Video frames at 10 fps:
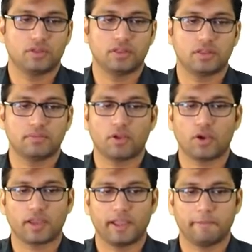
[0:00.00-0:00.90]
So this is
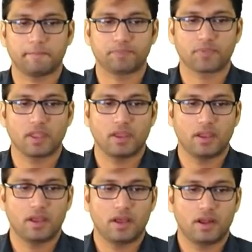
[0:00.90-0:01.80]
block A.
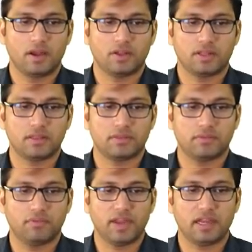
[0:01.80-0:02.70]
Now
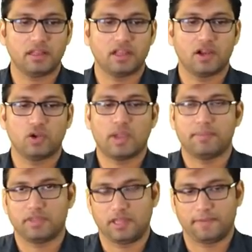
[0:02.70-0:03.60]
this weight is equal to
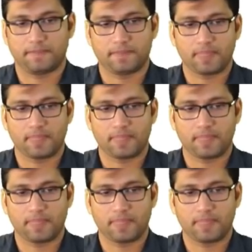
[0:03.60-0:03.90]
mg,